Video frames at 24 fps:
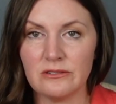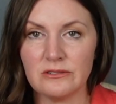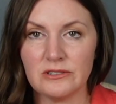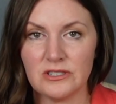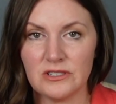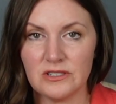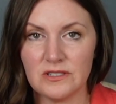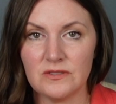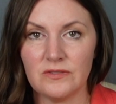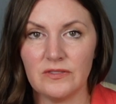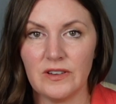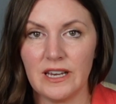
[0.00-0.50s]
It was
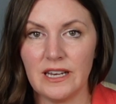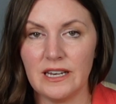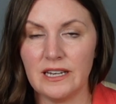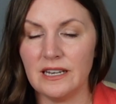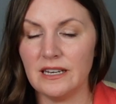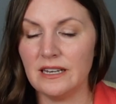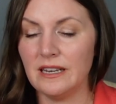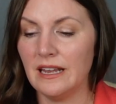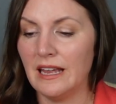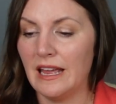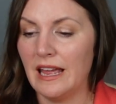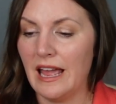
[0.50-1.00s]
just
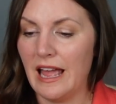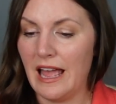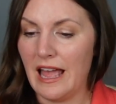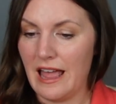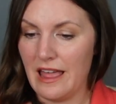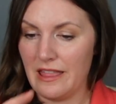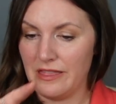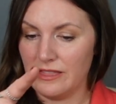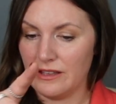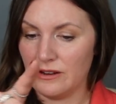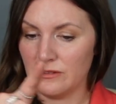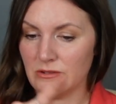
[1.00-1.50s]
faded,
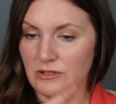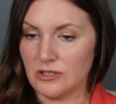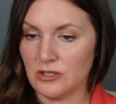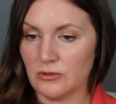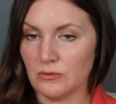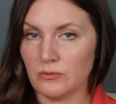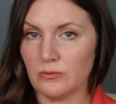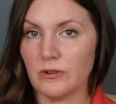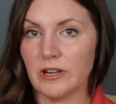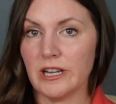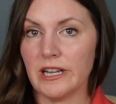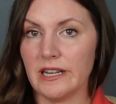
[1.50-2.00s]
and there was a
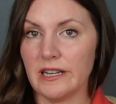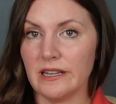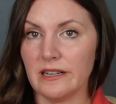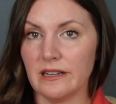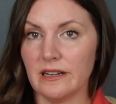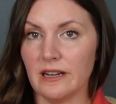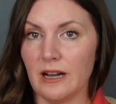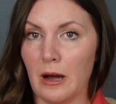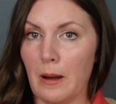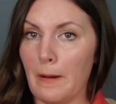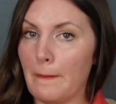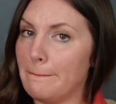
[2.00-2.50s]

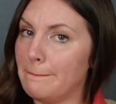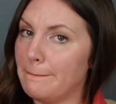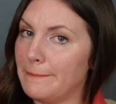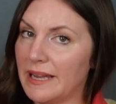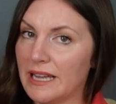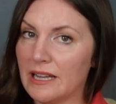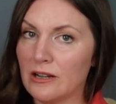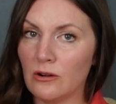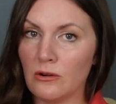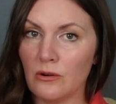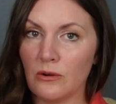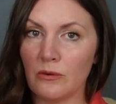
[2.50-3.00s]
ring, a
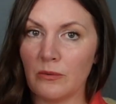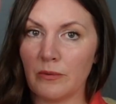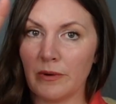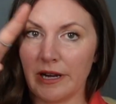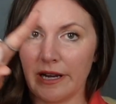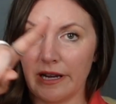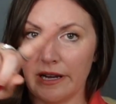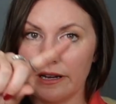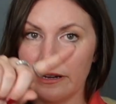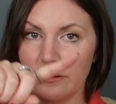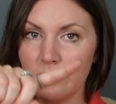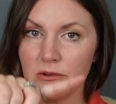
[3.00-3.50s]
big old
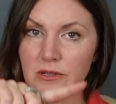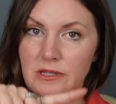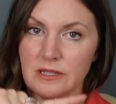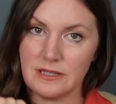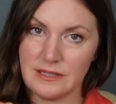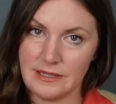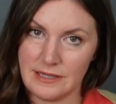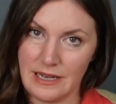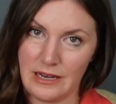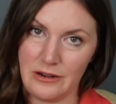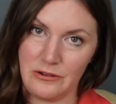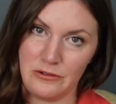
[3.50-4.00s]
ring where the
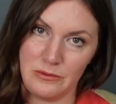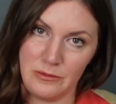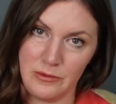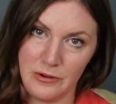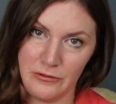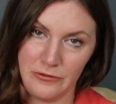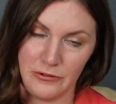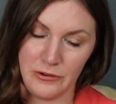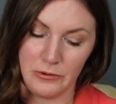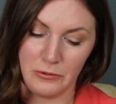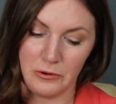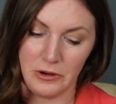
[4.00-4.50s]
stain
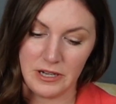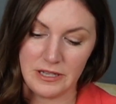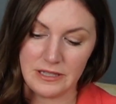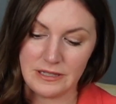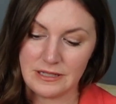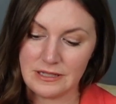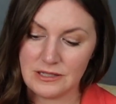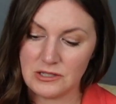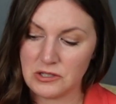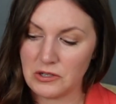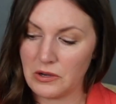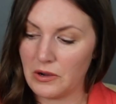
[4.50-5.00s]
remover was.
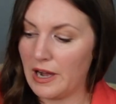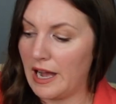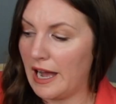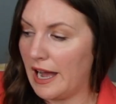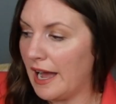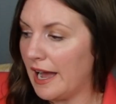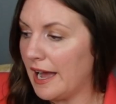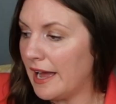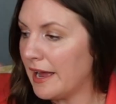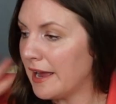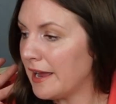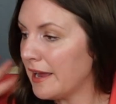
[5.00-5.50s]
So
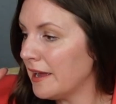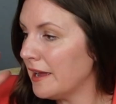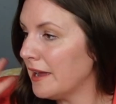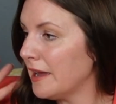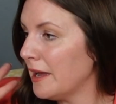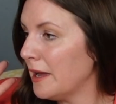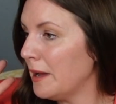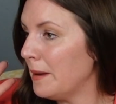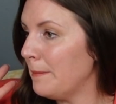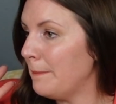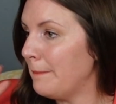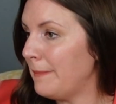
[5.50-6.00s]
I
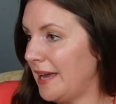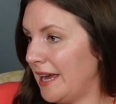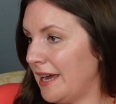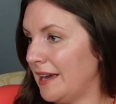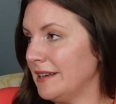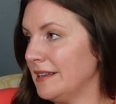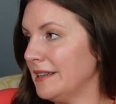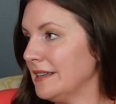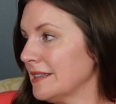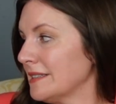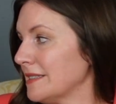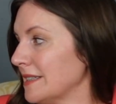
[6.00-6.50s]

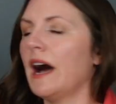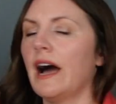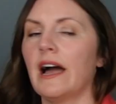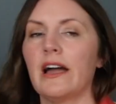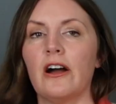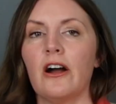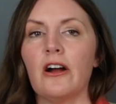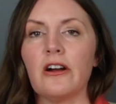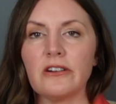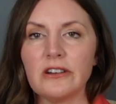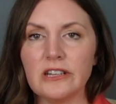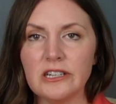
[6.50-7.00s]
panicked. I
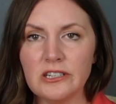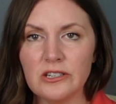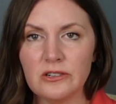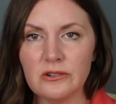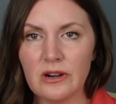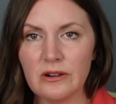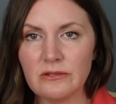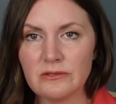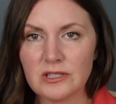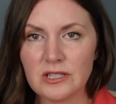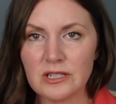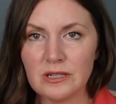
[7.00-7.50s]
already knew
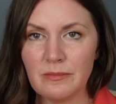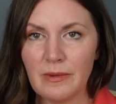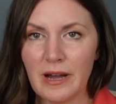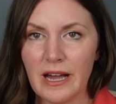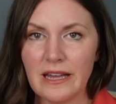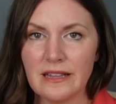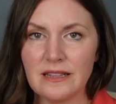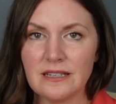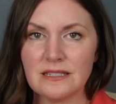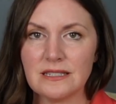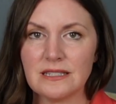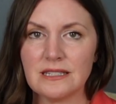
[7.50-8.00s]
I was going to
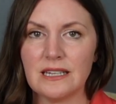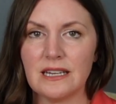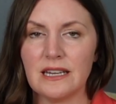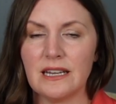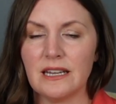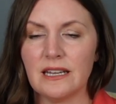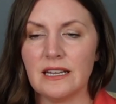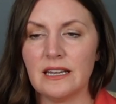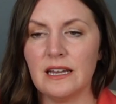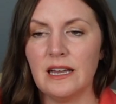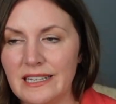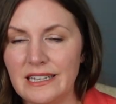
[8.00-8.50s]
buy this
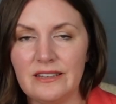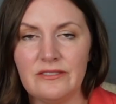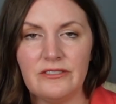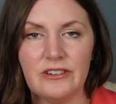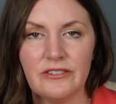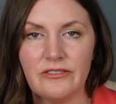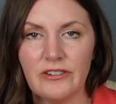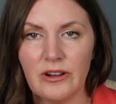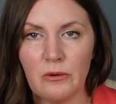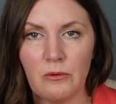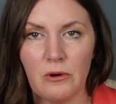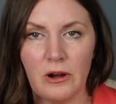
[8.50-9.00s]
thing. Even
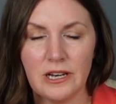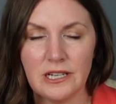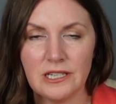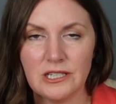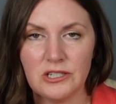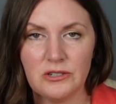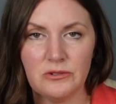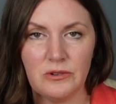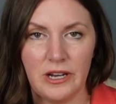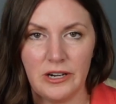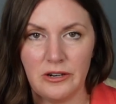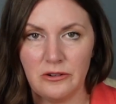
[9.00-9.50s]
if I wanted
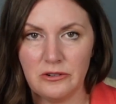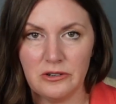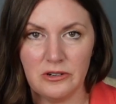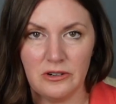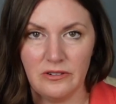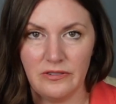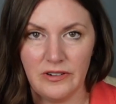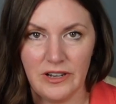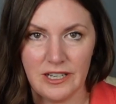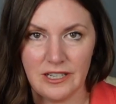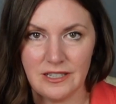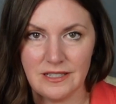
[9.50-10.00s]
to, I don't know
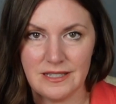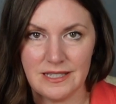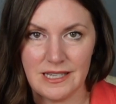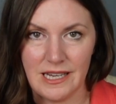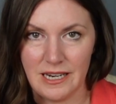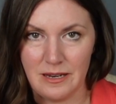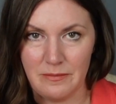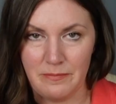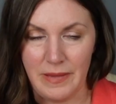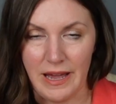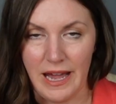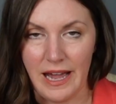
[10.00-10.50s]
if I could
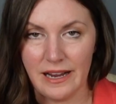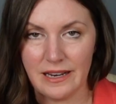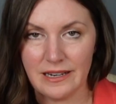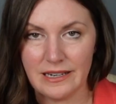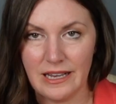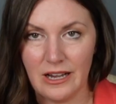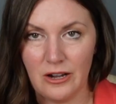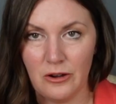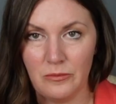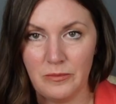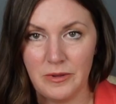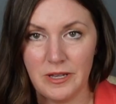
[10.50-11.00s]
send it back
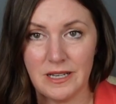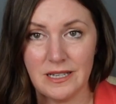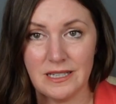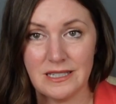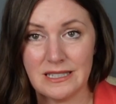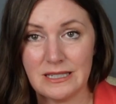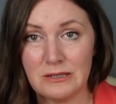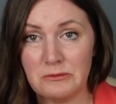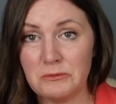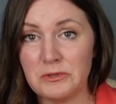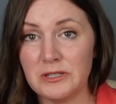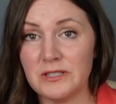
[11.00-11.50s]
now
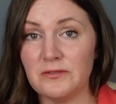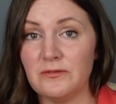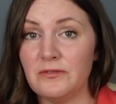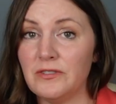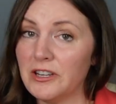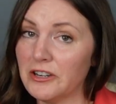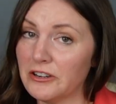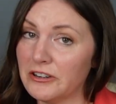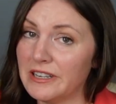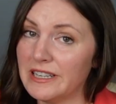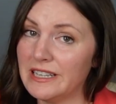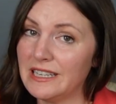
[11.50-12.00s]
because it was
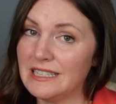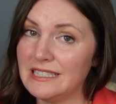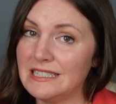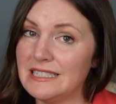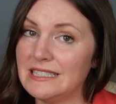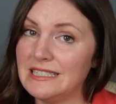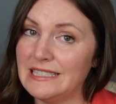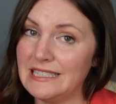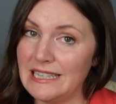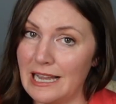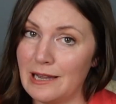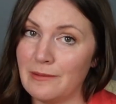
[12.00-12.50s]
veering into
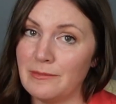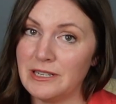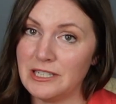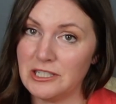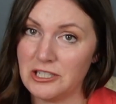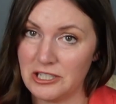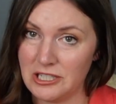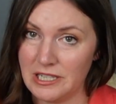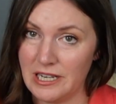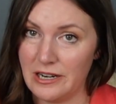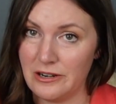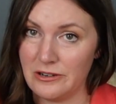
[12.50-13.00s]

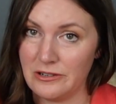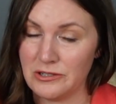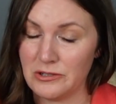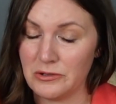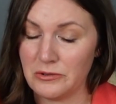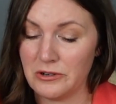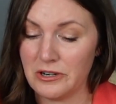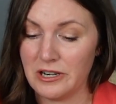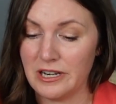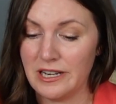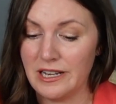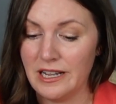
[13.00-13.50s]
damaged
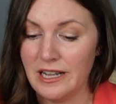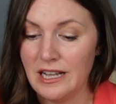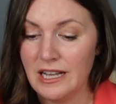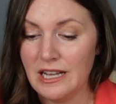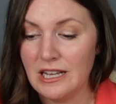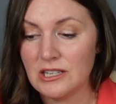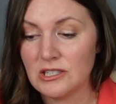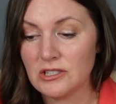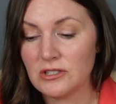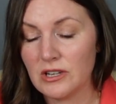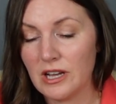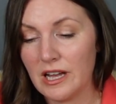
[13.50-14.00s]
territory.
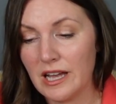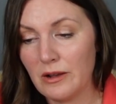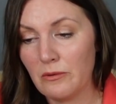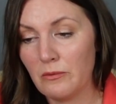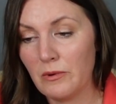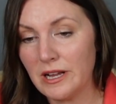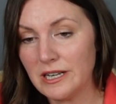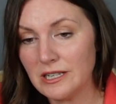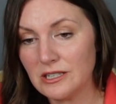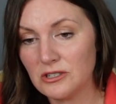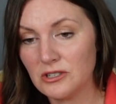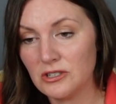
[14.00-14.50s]
So I
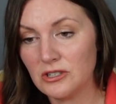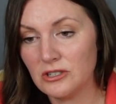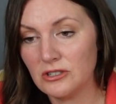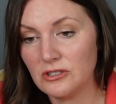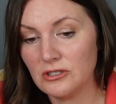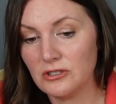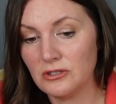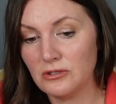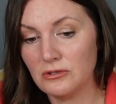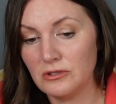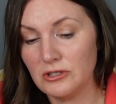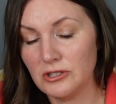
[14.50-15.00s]
went
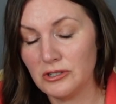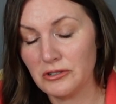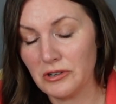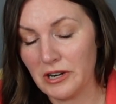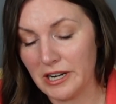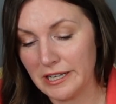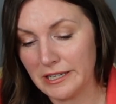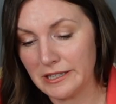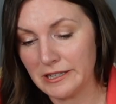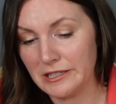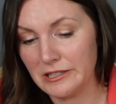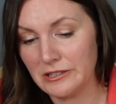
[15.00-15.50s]
to the
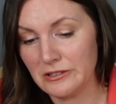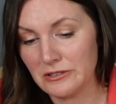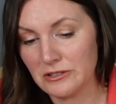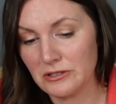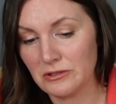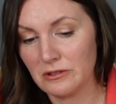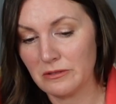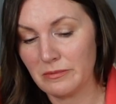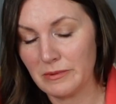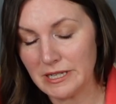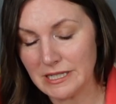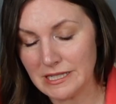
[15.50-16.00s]
dry cleaners
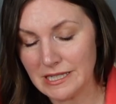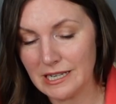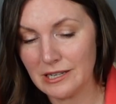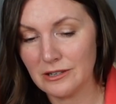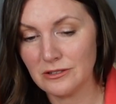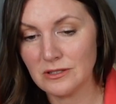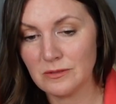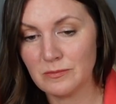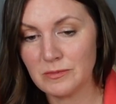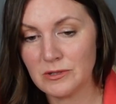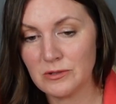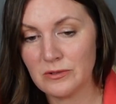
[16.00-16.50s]
with my
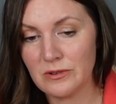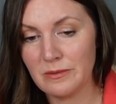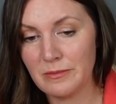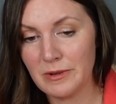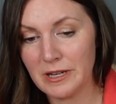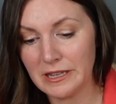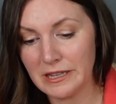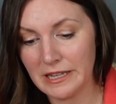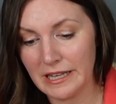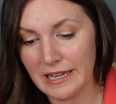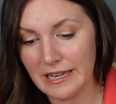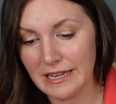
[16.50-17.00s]
tails between
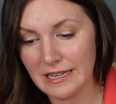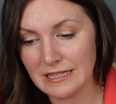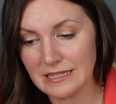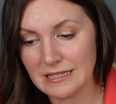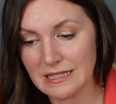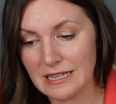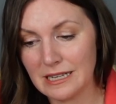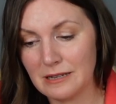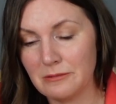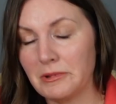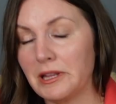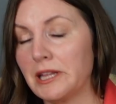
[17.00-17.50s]
my legs,
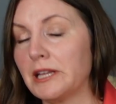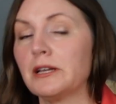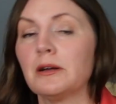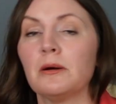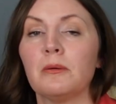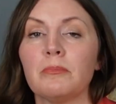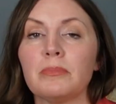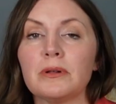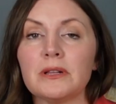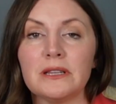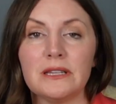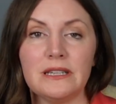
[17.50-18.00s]
and I'm like,
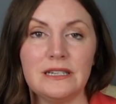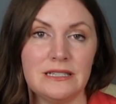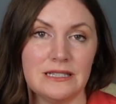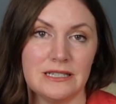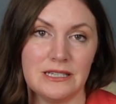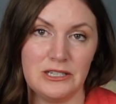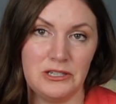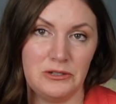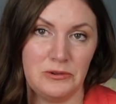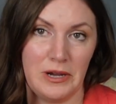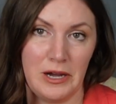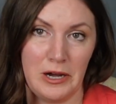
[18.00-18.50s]
please,
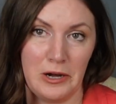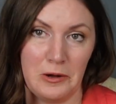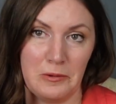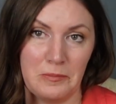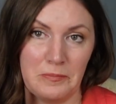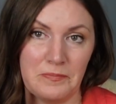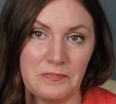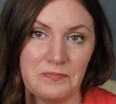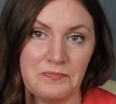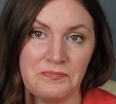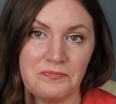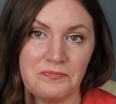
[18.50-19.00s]
can you help?